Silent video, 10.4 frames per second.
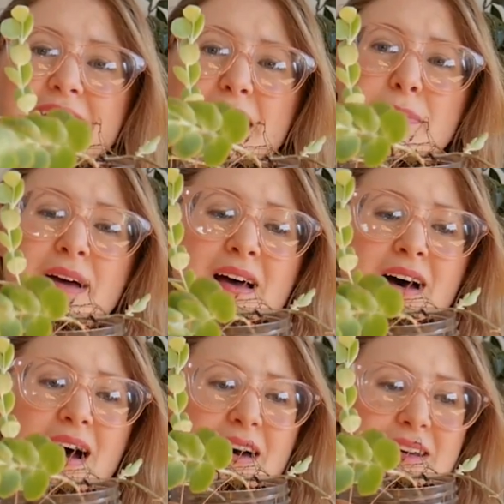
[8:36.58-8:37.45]
it up
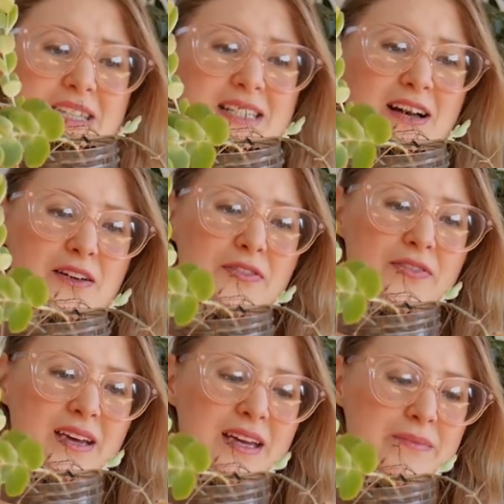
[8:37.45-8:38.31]
on a
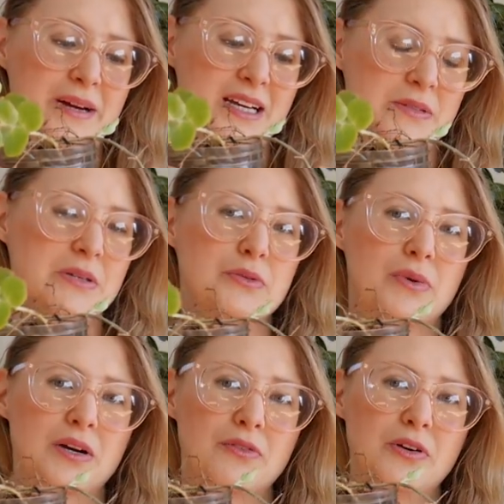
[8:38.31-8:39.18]
shelf in my husband's
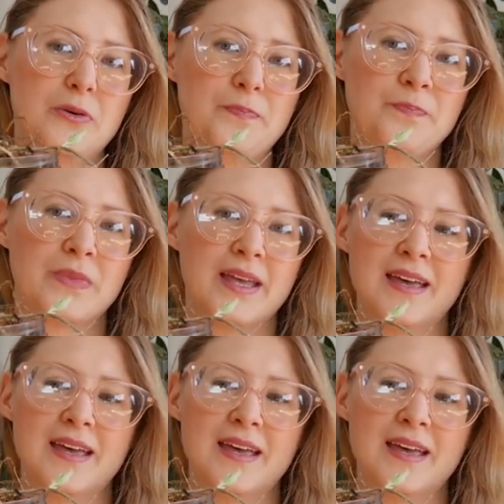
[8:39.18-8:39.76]
workroom,